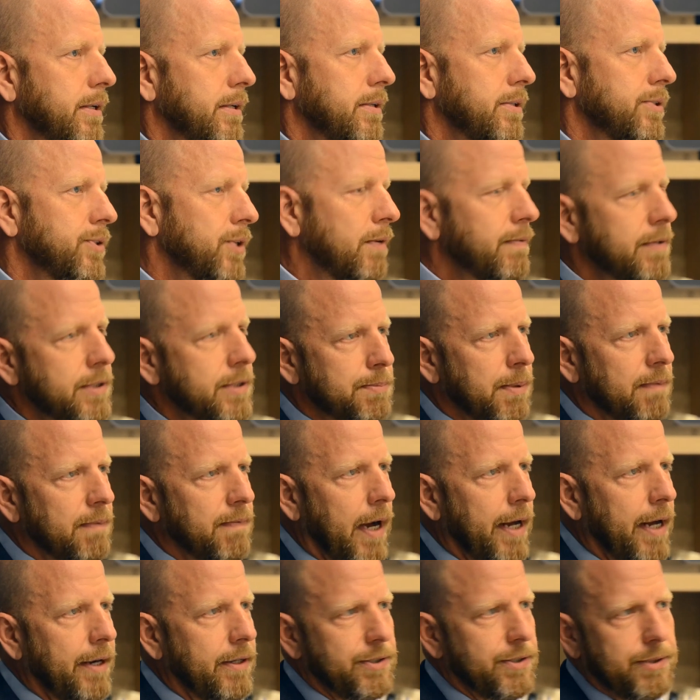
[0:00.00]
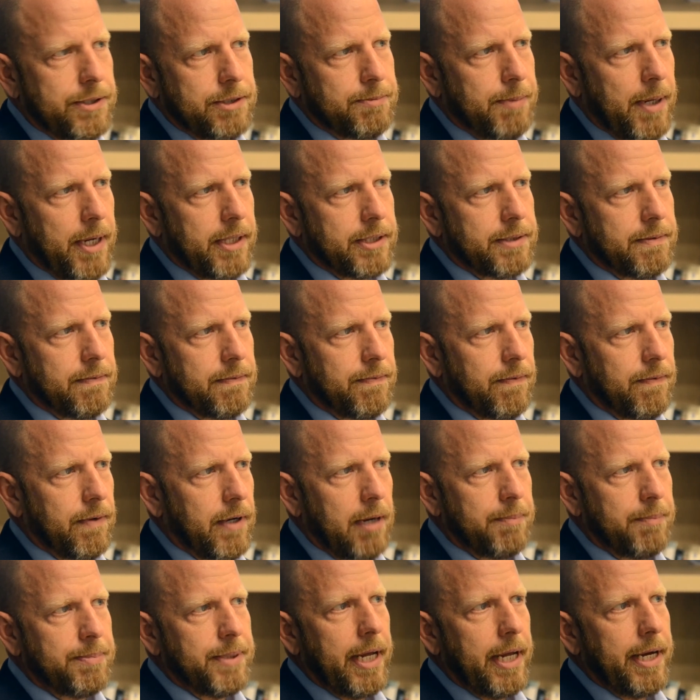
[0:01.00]
service provider is responsible for
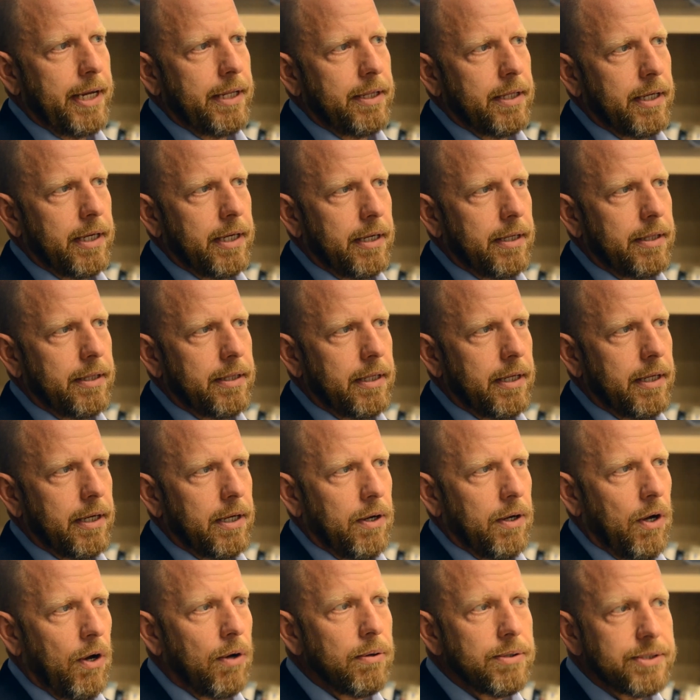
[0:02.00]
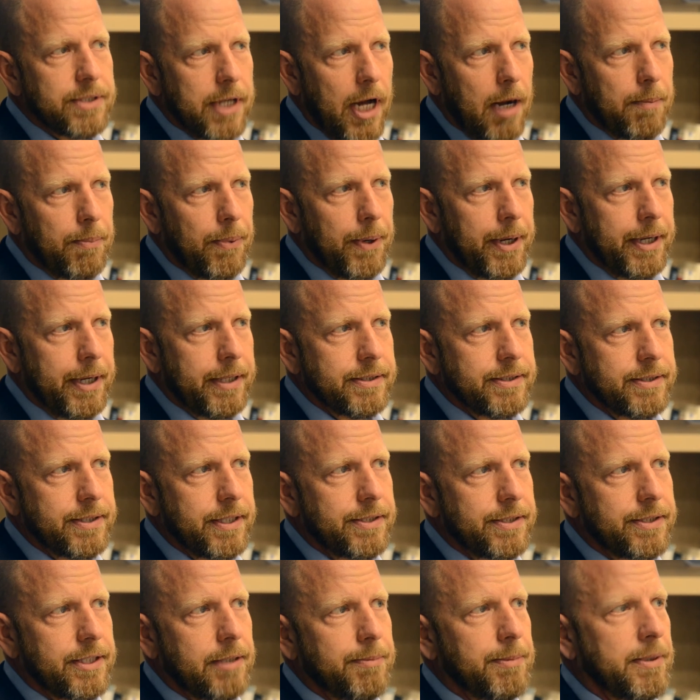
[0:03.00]
updating the host operating
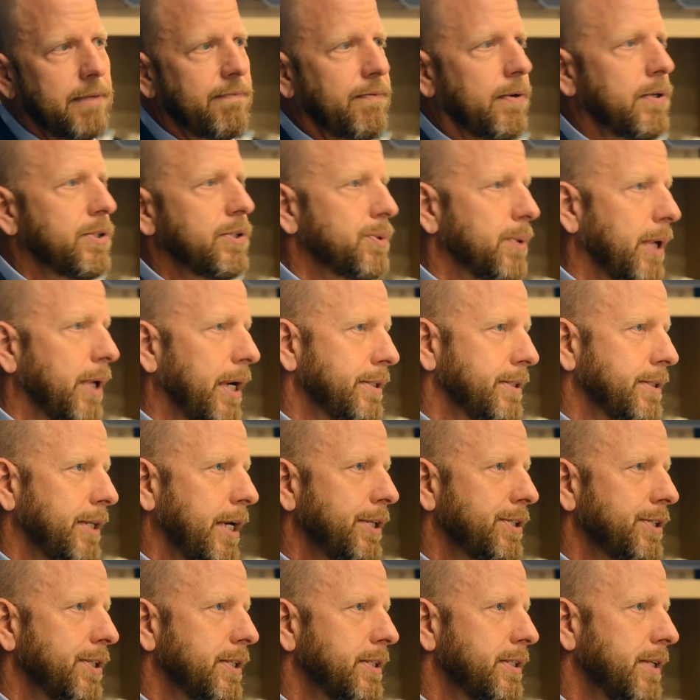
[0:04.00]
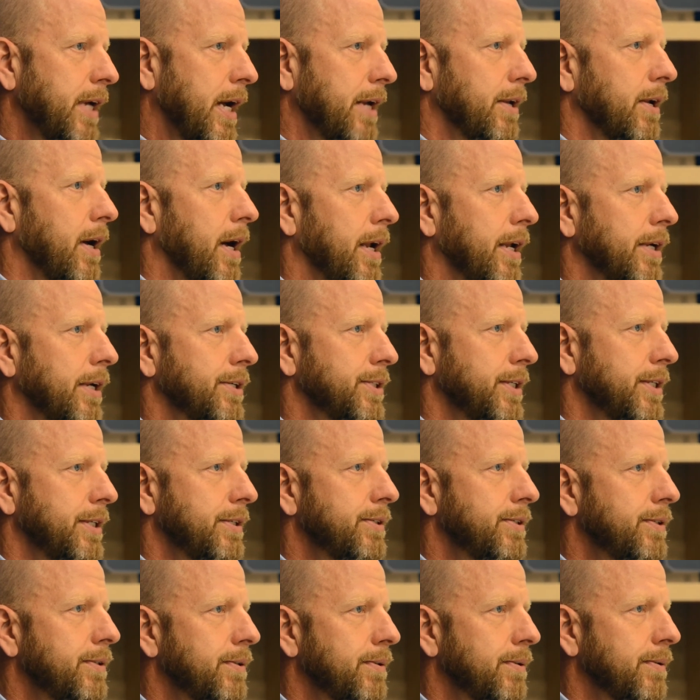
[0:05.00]
system and the virtualization technology
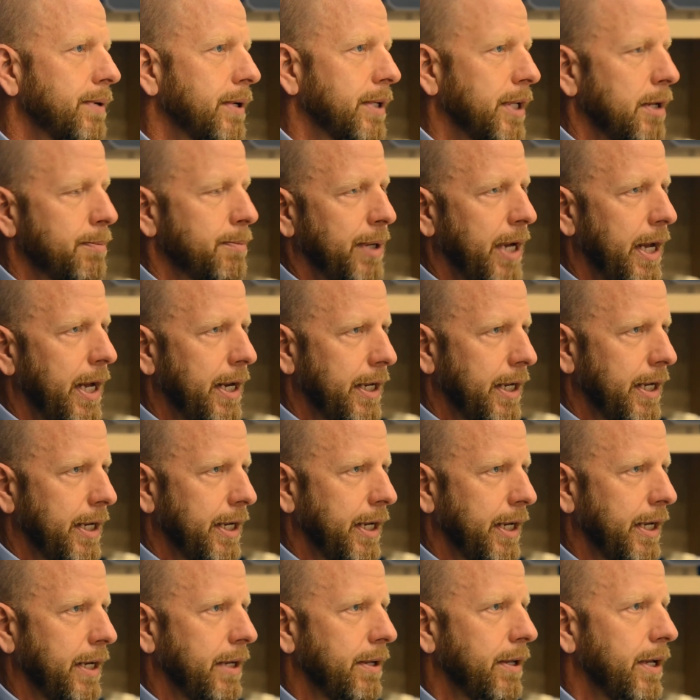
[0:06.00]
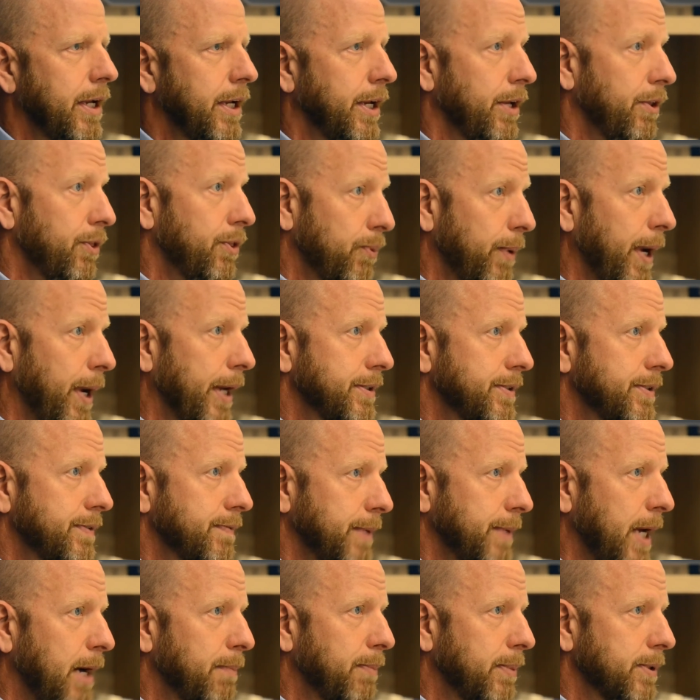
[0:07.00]
to eliminate any threats from
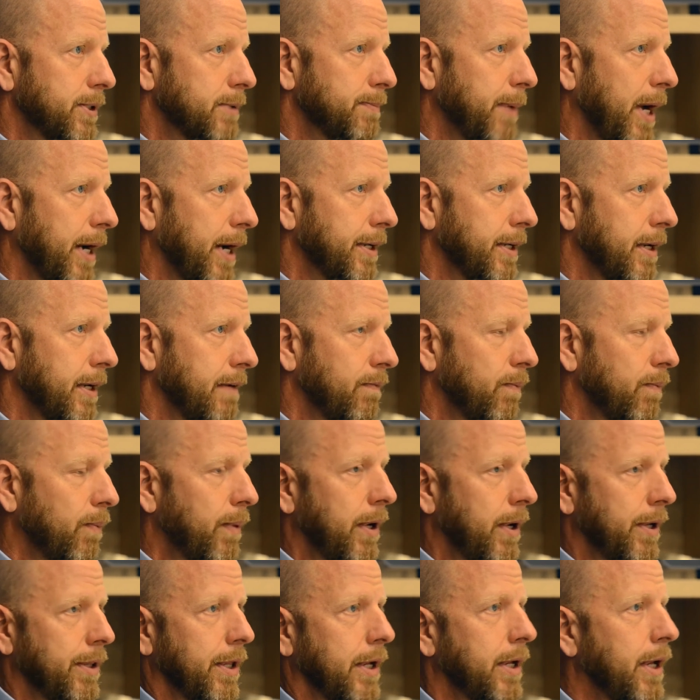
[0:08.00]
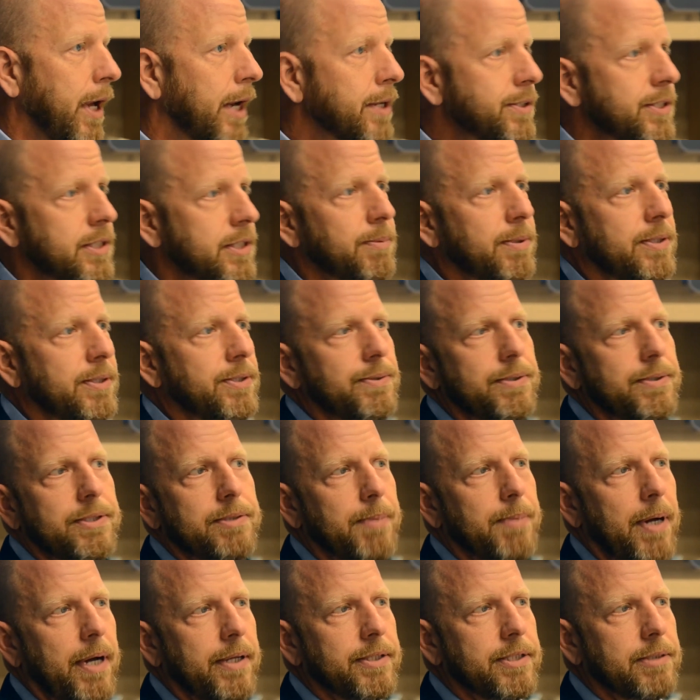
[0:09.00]
that perspective, where the customer is
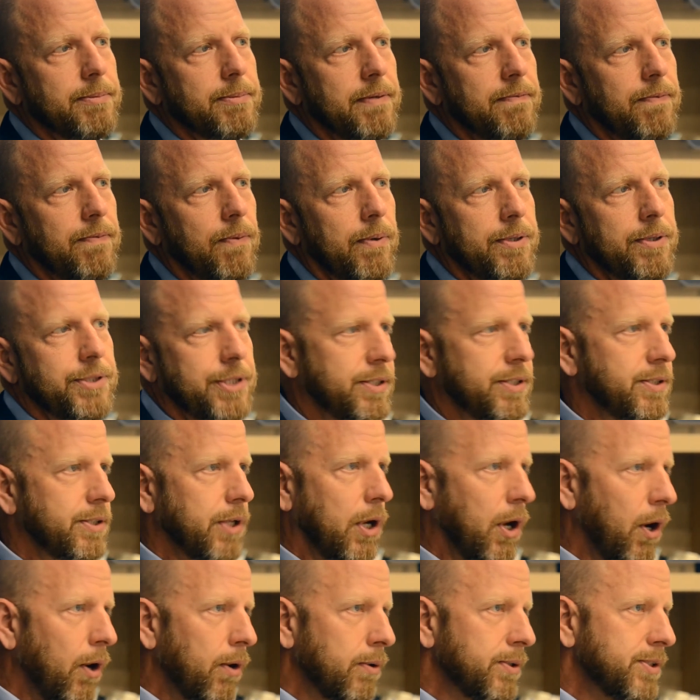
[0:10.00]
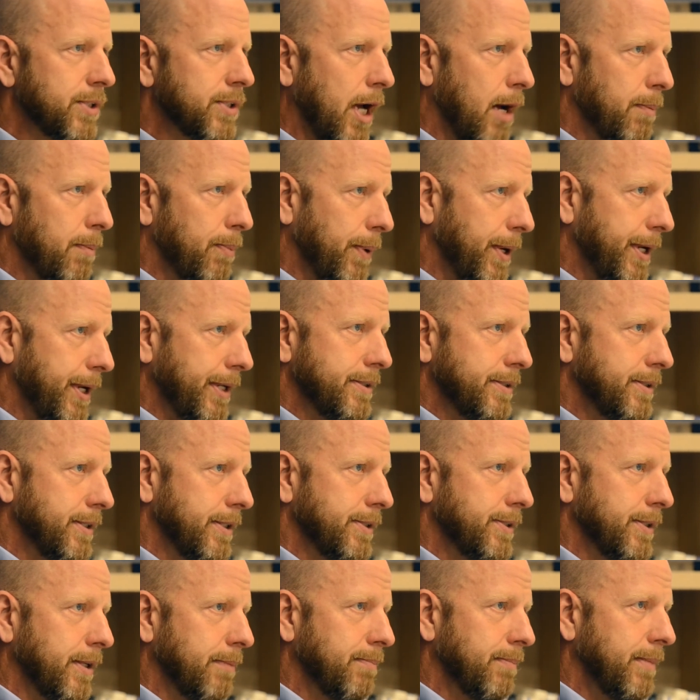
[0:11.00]
responsible for just the host operating
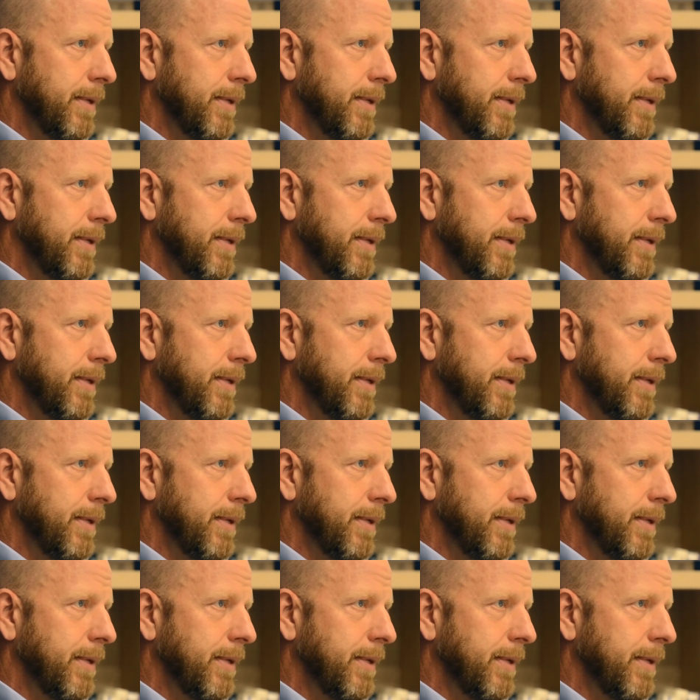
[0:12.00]
system.